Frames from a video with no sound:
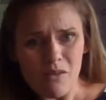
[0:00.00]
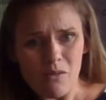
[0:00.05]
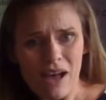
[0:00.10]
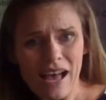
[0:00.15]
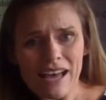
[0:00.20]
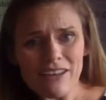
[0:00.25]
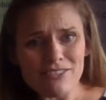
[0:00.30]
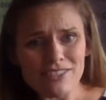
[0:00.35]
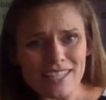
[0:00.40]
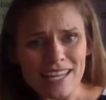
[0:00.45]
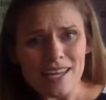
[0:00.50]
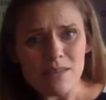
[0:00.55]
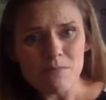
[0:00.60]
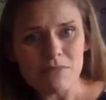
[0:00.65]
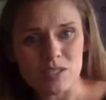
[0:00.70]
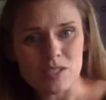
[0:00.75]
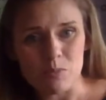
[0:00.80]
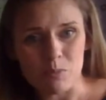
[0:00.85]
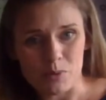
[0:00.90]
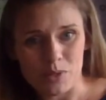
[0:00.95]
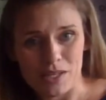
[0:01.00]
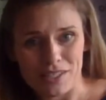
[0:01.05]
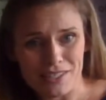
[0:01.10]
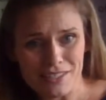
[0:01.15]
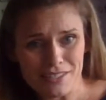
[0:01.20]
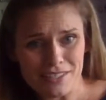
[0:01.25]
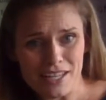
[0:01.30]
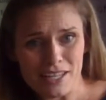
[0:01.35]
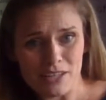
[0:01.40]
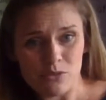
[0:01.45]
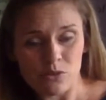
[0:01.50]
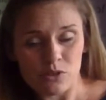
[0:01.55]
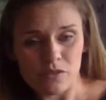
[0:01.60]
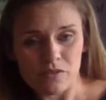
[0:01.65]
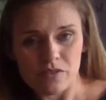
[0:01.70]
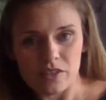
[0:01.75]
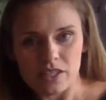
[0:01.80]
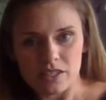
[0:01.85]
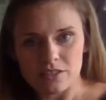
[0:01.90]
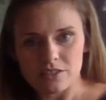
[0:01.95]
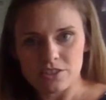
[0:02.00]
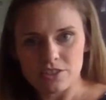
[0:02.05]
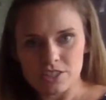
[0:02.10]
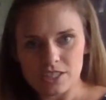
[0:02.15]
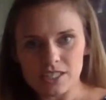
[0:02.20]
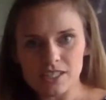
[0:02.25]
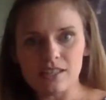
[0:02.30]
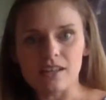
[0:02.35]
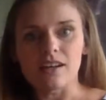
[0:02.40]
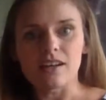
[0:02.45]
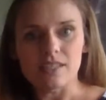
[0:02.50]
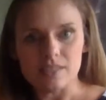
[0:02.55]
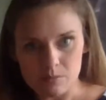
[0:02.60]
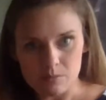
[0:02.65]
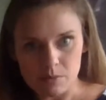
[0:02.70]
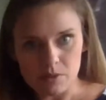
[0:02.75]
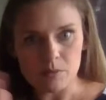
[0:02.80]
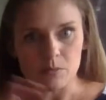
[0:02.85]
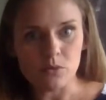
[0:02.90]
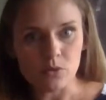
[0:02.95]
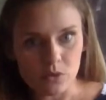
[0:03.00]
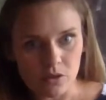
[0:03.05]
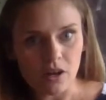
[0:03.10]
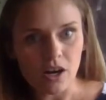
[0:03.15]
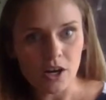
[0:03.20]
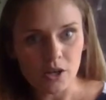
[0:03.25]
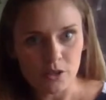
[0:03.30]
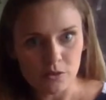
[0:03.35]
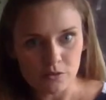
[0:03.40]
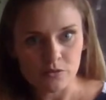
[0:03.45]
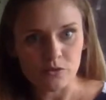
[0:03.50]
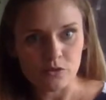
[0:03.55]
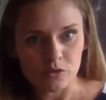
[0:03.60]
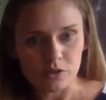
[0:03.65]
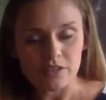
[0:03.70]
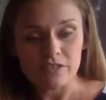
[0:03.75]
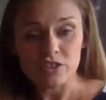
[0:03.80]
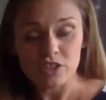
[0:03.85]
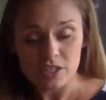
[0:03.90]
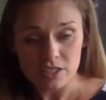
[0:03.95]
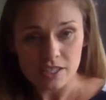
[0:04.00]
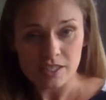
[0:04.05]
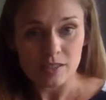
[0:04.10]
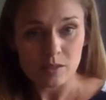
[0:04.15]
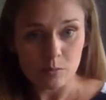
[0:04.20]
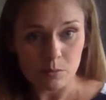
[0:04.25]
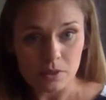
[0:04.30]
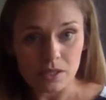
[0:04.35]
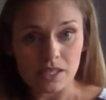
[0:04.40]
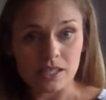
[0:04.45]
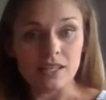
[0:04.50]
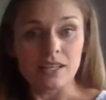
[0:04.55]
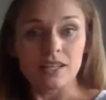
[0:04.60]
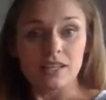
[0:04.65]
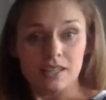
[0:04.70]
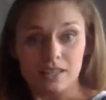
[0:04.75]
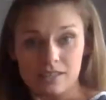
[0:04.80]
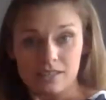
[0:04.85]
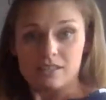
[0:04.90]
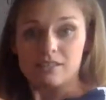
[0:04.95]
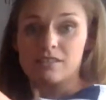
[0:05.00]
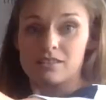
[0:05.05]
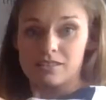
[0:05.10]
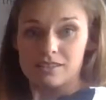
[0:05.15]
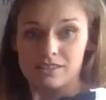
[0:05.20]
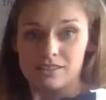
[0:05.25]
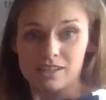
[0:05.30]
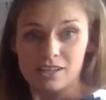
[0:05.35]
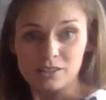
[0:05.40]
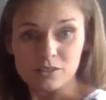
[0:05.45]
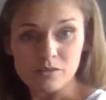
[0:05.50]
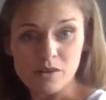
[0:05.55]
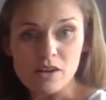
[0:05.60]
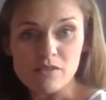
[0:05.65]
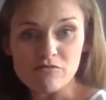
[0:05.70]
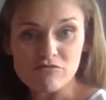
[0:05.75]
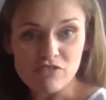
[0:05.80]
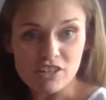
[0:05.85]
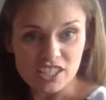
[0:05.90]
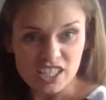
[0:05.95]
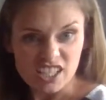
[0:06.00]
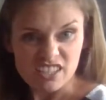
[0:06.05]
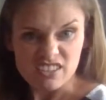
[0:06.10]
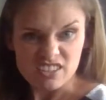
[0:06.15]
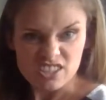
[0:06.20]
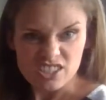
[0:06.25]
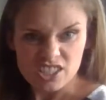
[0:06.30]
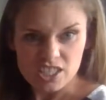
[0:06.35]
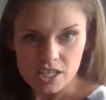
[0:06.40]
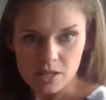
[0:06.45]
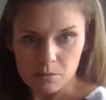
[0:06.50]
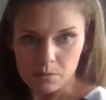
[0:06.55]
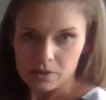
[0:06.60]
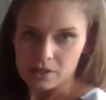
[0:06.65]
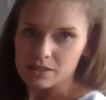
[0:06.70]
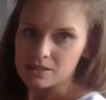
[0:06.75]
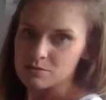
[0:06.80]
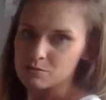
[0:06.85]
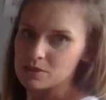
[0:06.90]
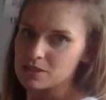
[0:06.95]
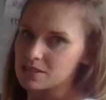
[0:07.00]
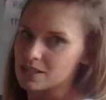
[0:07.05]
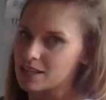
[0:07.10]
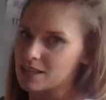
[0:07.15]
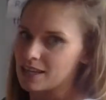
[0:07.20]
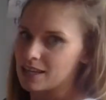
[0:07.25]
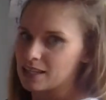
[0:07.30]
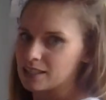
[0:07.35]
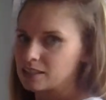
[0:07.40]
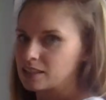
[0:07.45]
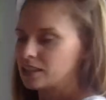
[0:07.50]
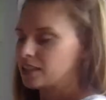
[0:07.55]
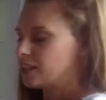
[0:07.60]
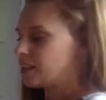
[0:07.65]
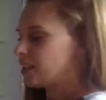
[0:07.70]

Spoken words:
How dare Mr. Burling say all of this? Sheila is a bit more hopeful if she's going to be kind of running the ship, as we say,